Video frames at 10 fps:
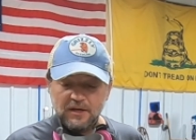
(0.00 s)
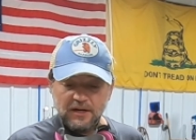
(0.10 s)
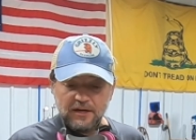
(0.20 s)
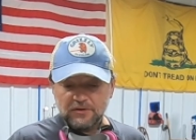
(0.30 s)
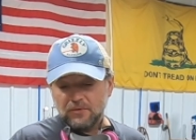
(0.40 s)

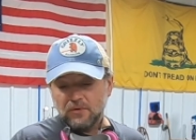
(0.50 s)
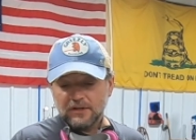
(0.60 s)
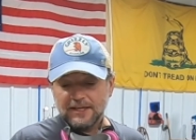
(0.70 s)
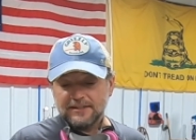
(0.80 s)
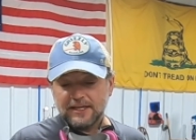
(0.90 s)
Now, you want to
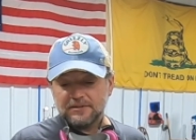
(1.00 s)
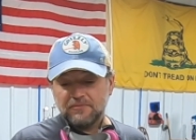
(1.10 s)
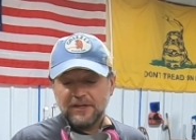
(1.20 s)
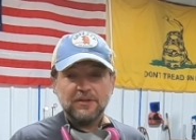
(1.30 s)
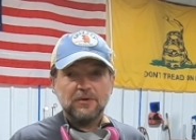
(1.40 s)
let that
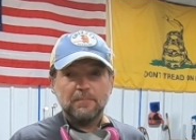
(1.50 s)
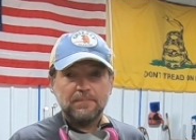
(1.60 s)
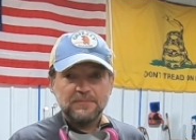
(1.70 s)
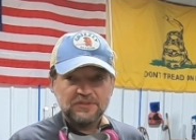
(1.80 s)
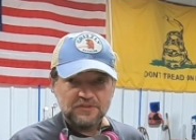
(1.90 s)
vinegar
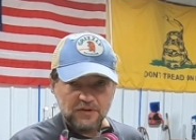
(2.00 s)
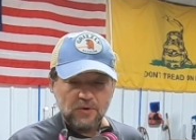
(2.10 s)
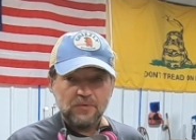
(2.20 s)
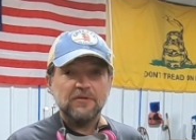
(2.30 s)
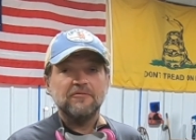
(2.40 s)

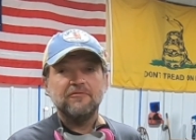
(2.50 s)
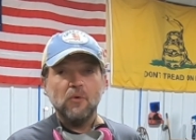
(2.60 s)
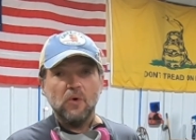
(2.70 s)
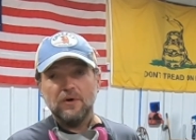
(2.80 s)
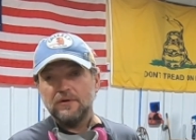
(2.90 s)
soak
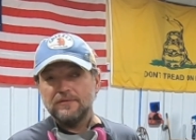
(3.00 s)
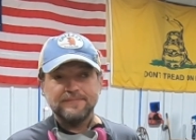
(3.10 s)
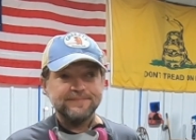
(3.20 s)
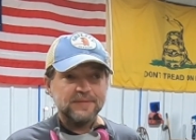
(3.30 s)
for,